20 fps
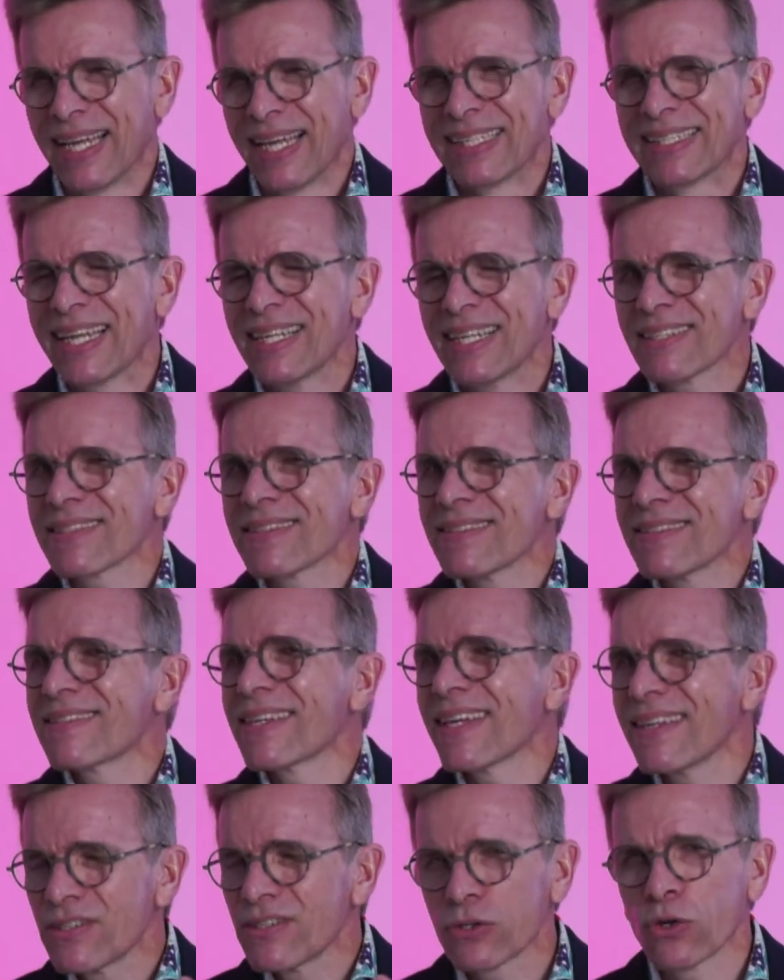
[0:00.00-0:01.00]
that doesn't
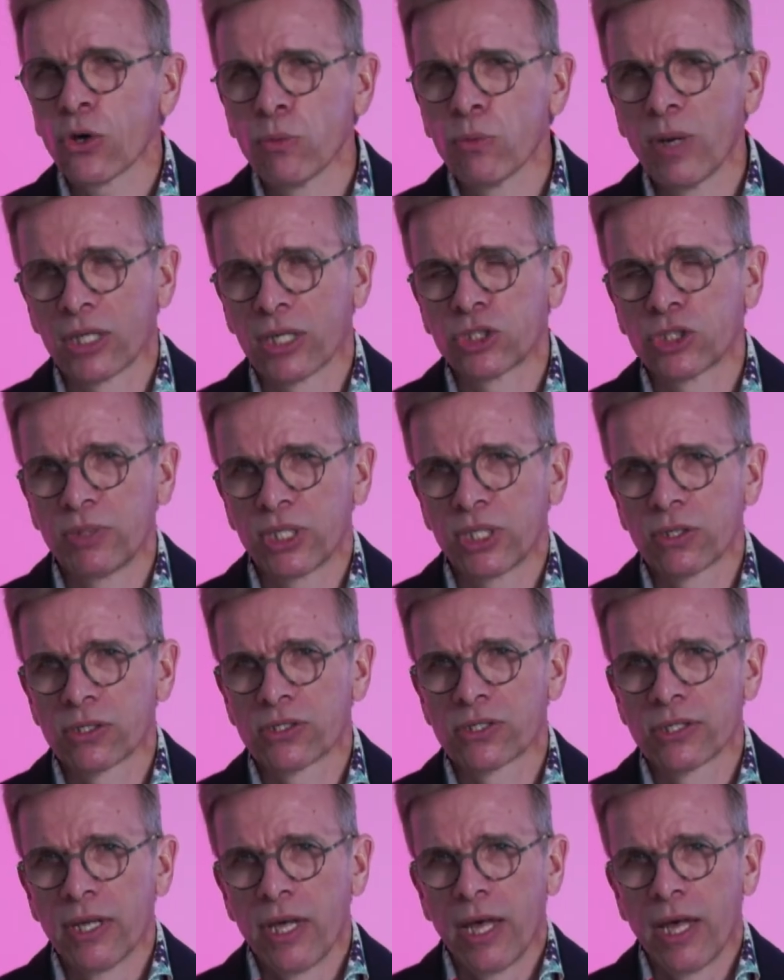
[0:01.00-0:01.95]
say so much because